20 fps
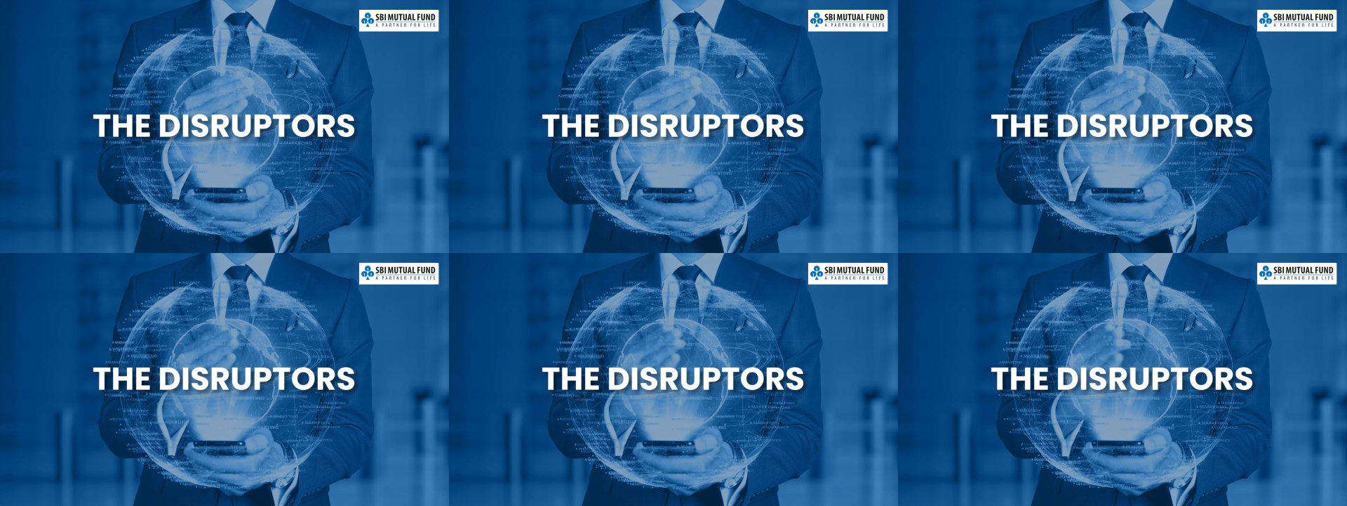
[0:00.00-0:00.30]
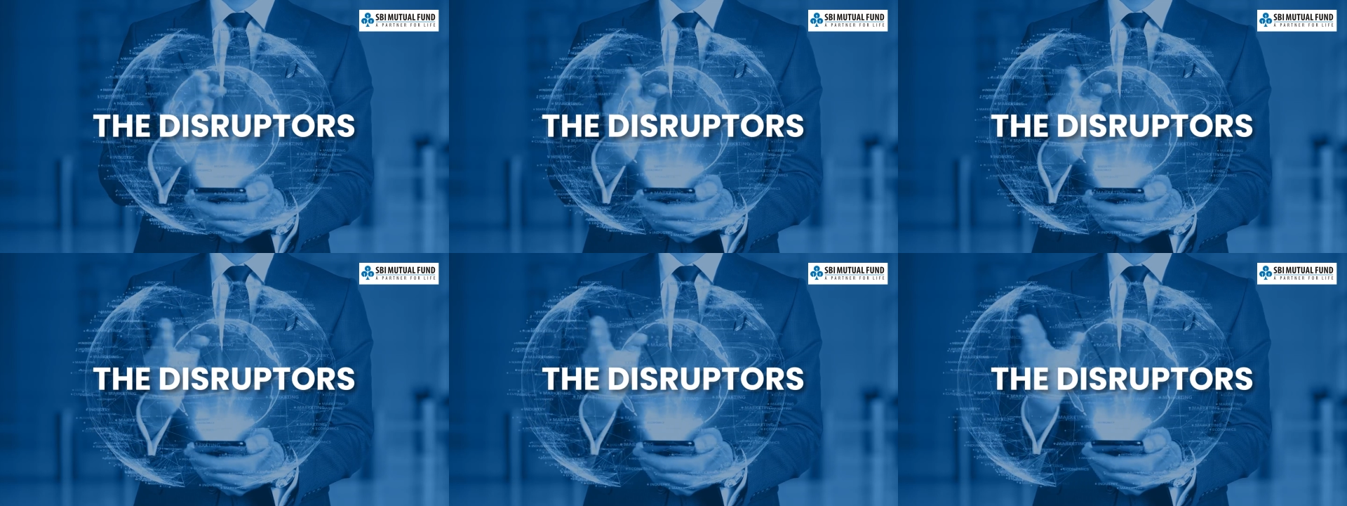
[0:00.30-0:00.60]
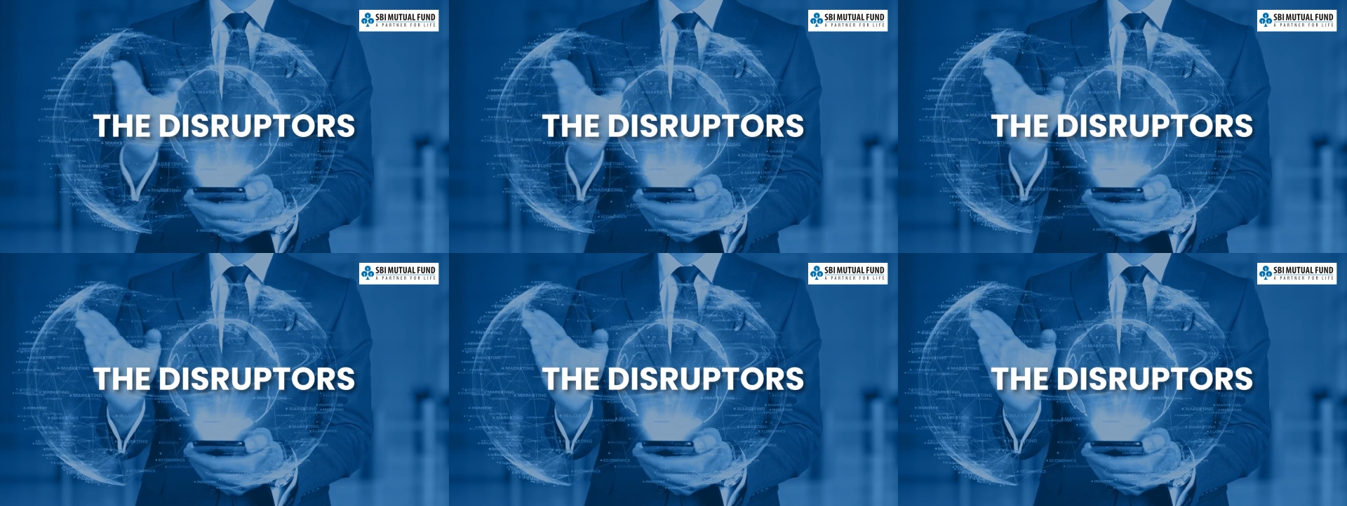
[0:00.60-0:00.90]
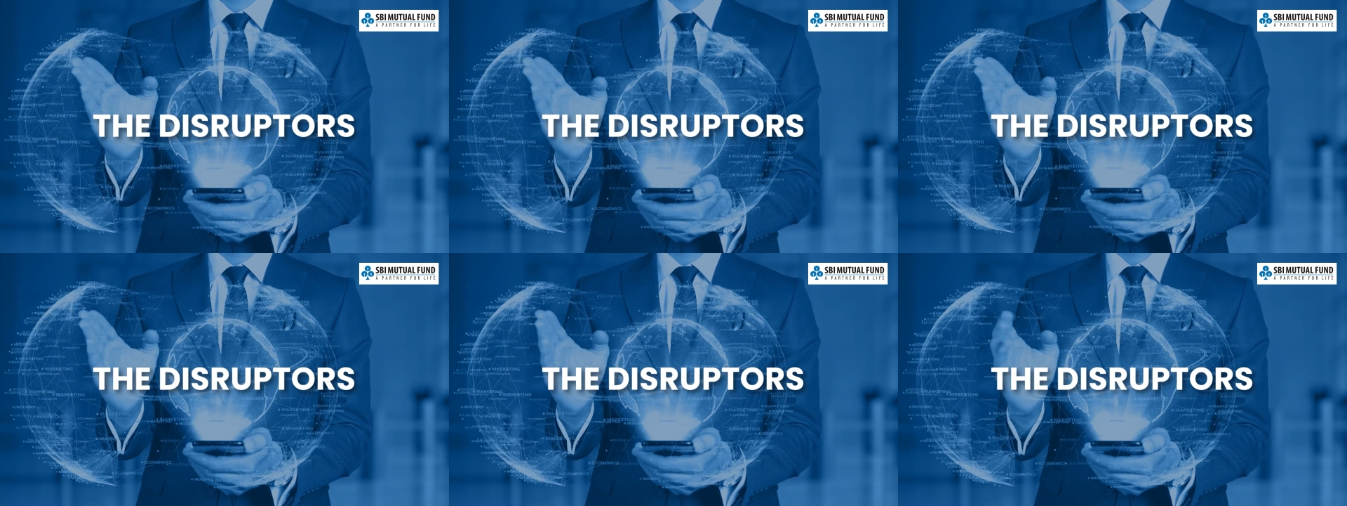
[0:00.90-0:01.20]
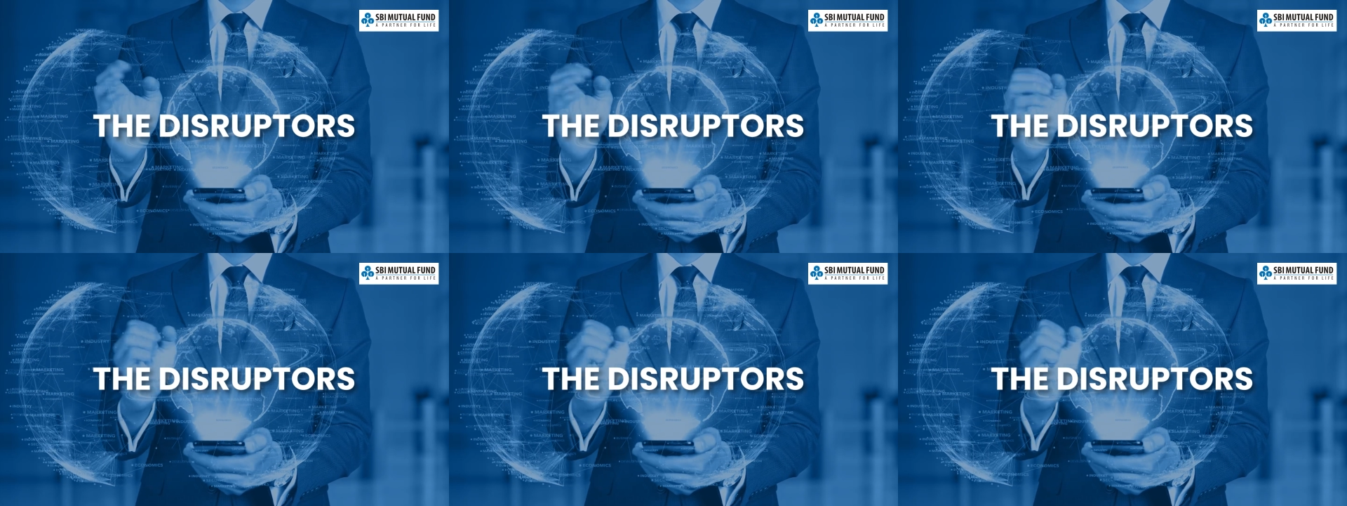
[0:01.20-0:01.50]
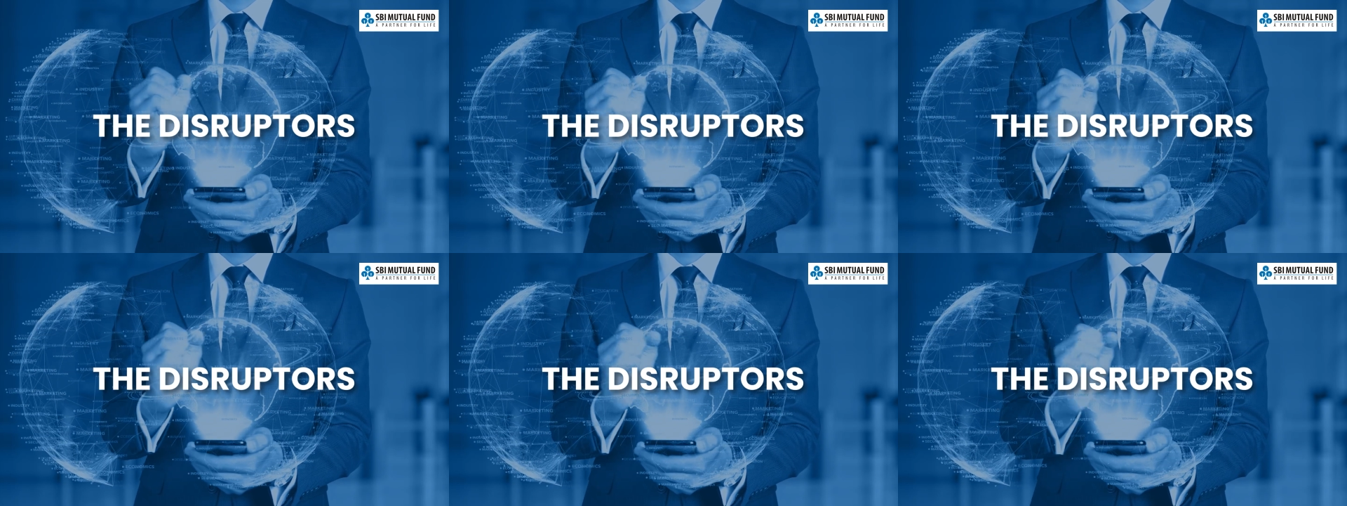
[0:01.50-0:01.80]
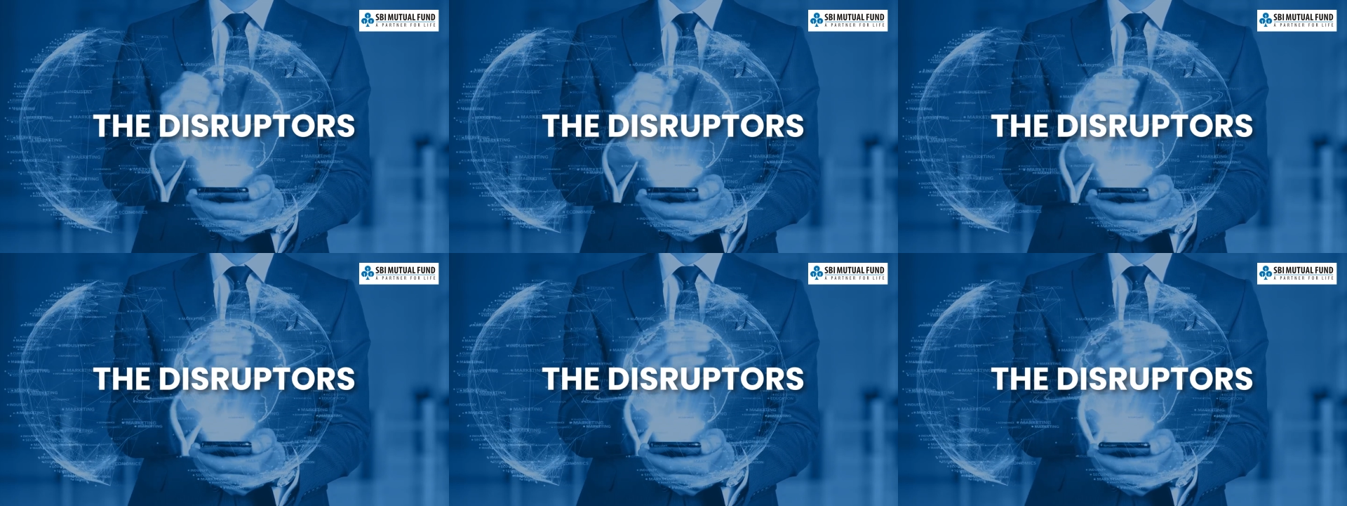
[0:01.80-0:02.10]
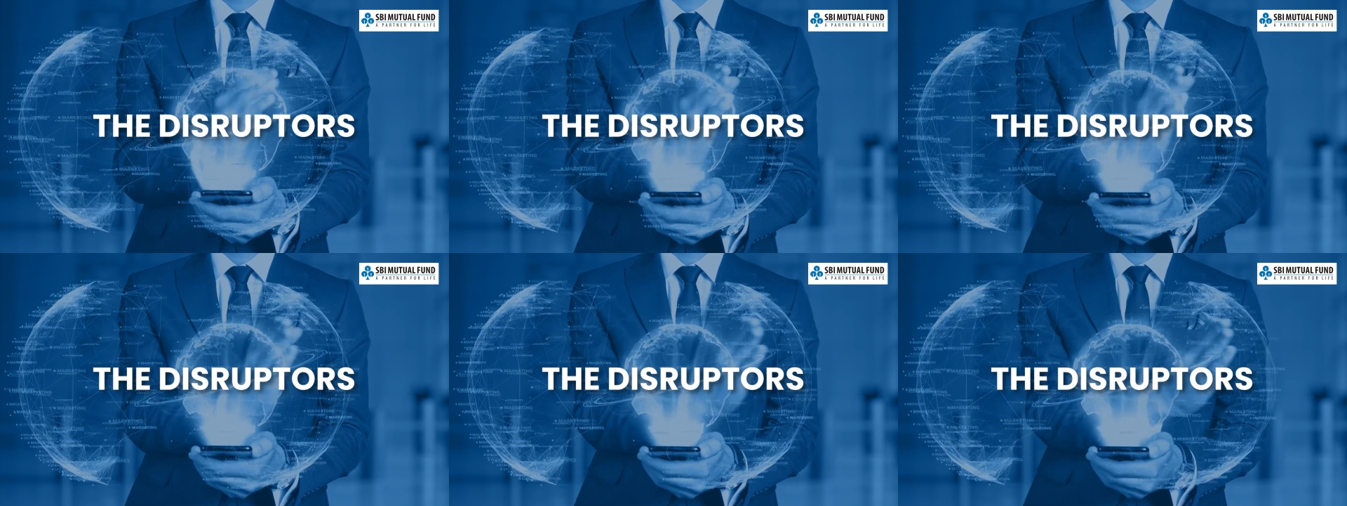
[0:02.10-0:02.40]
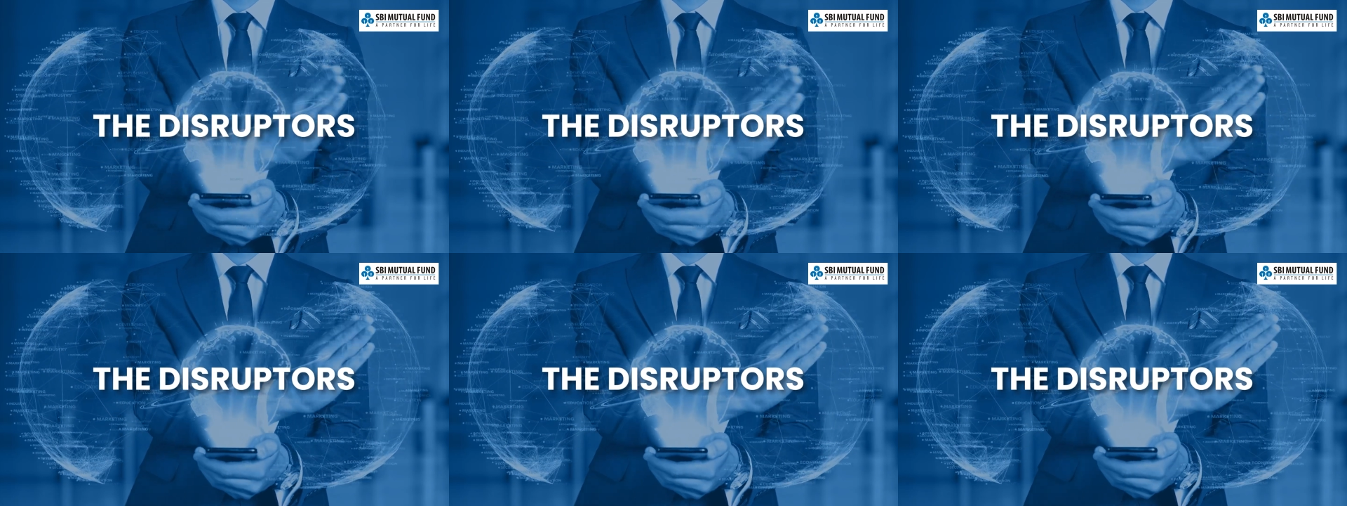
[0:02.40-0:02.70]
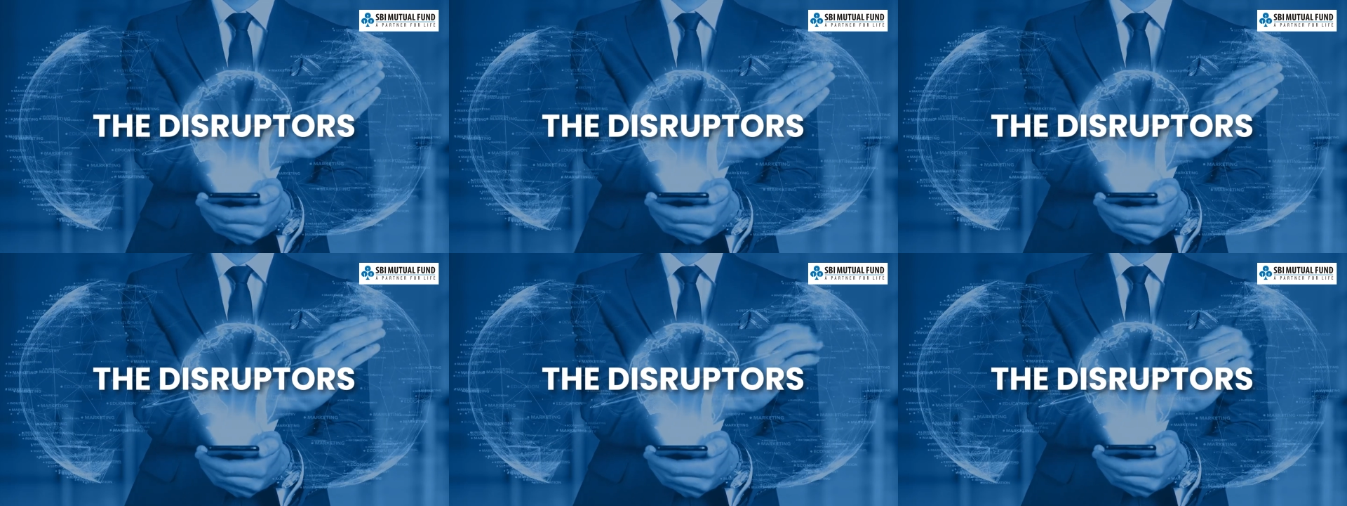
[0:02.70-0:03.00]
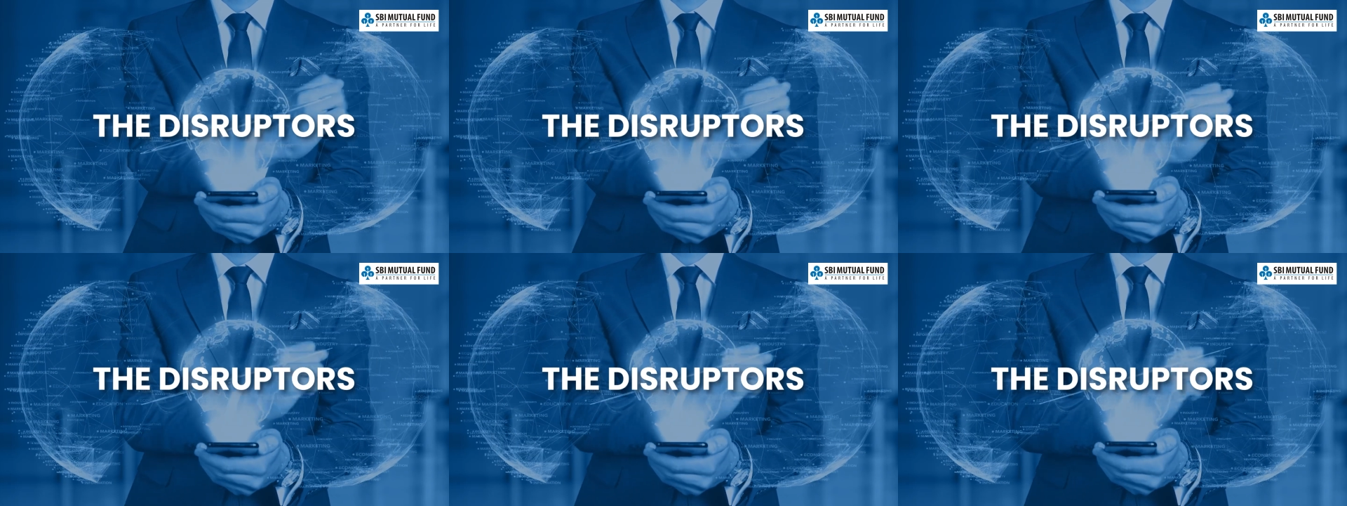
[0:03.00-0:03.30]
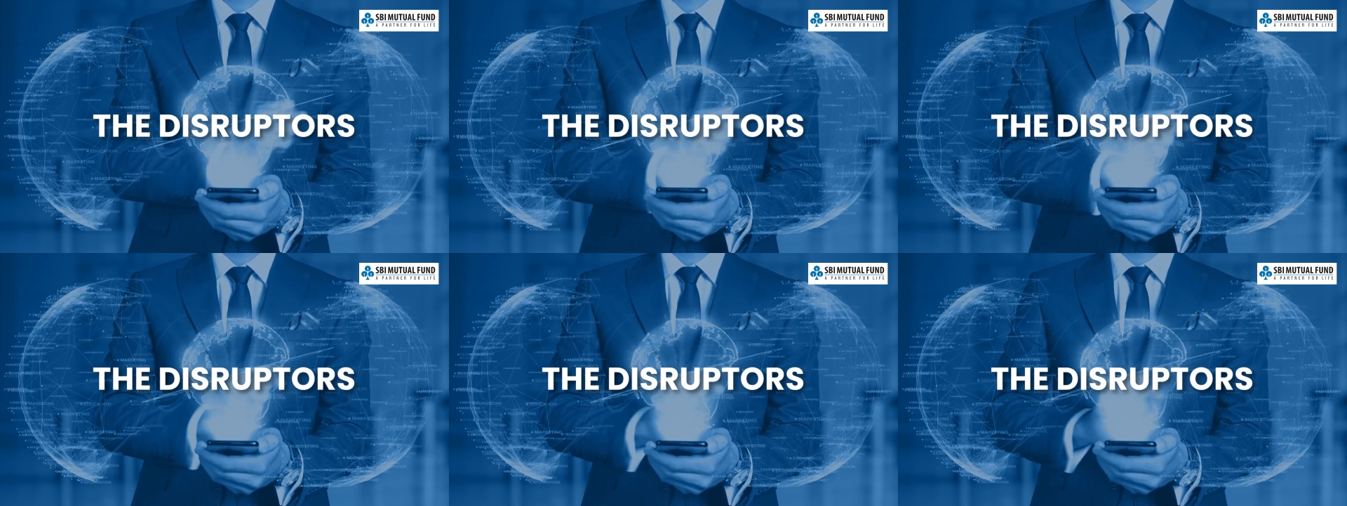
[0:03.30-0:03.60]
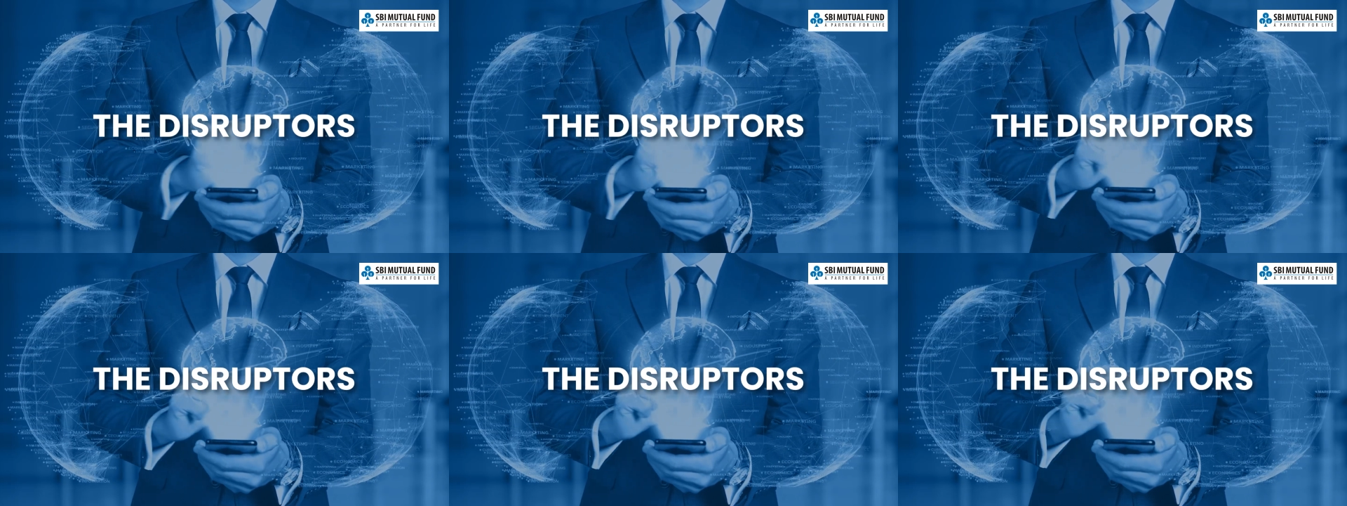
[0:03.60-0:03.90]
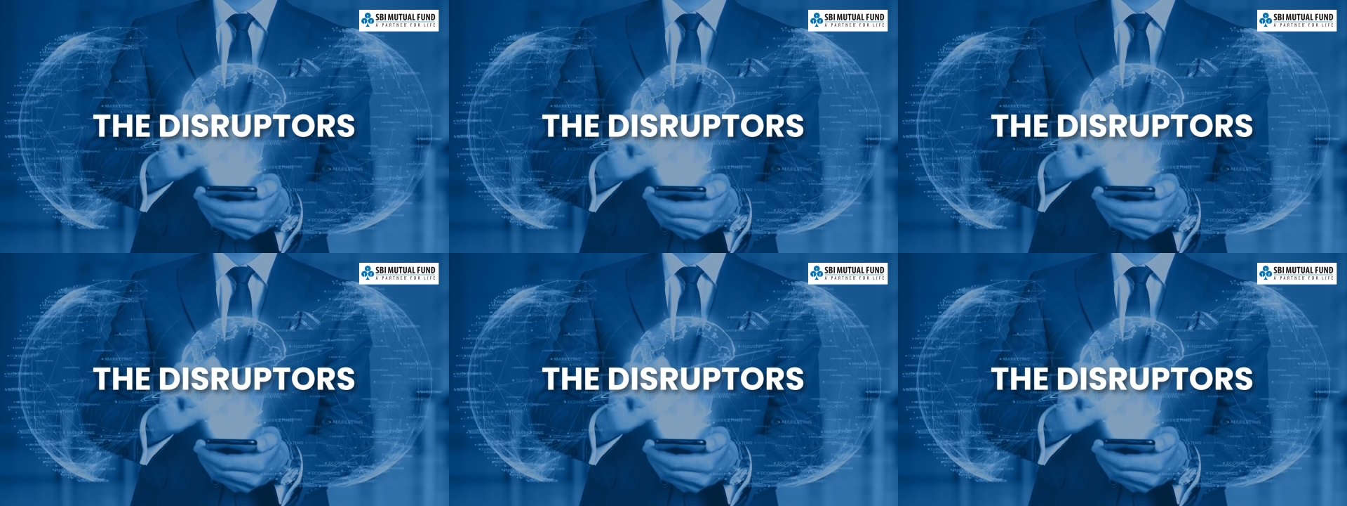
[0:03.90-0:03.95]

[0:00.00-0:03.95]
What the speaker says: Nobody's mouth can be seen.